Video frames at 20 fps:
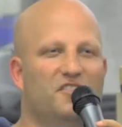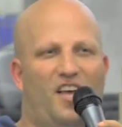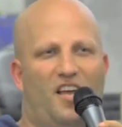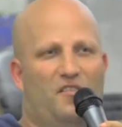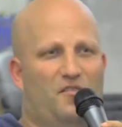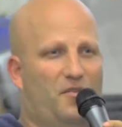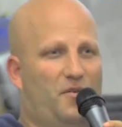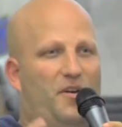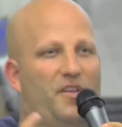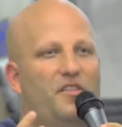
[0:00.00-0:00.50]
I
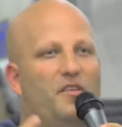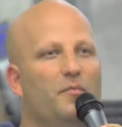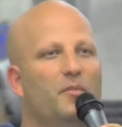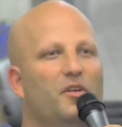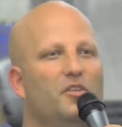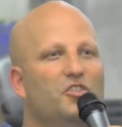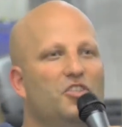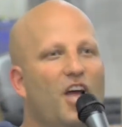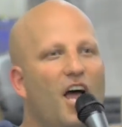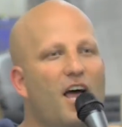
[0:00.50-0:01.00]
don't know anything
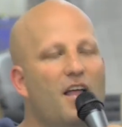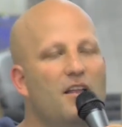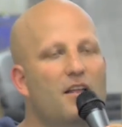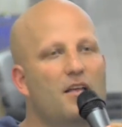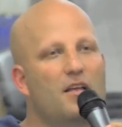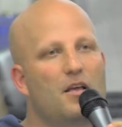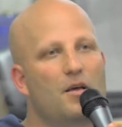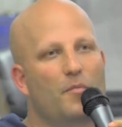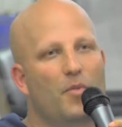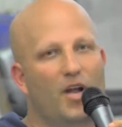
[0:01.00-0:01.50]
about chat,
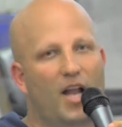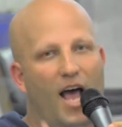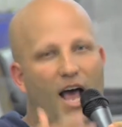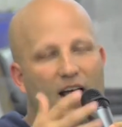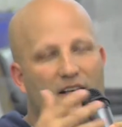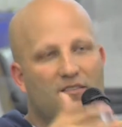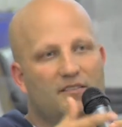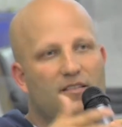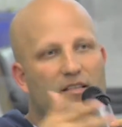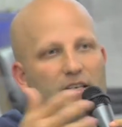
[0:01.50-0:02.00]
but
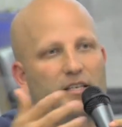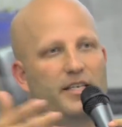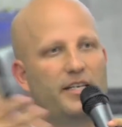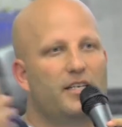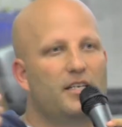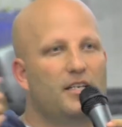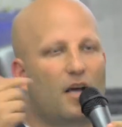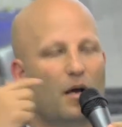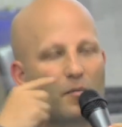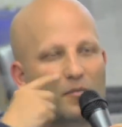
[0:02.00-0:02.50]
as the
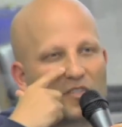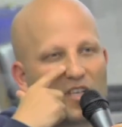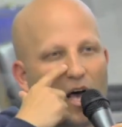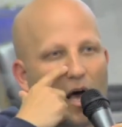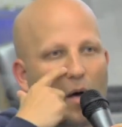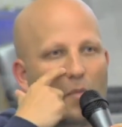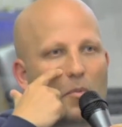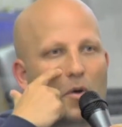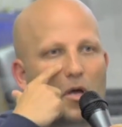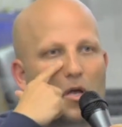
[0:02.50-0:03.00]
need comes
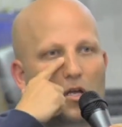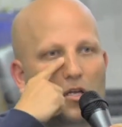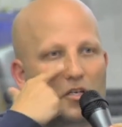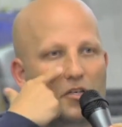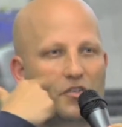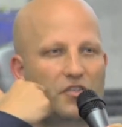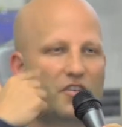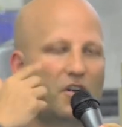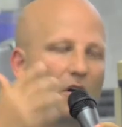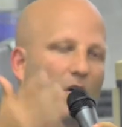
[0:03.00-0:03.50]
up, you
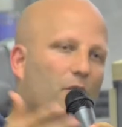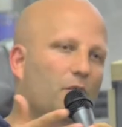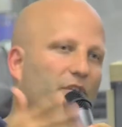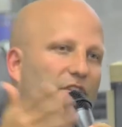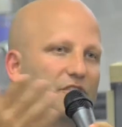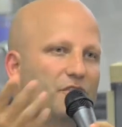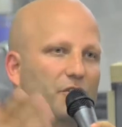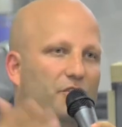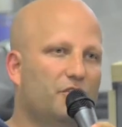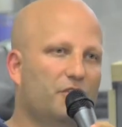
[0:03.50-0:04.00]
start
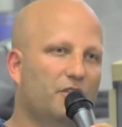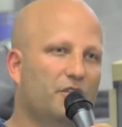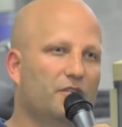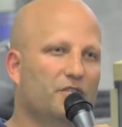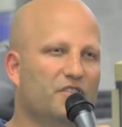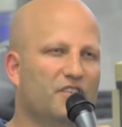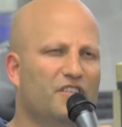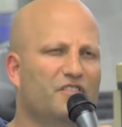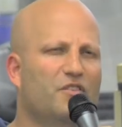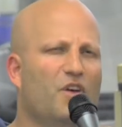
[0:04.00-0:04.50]
researching those things.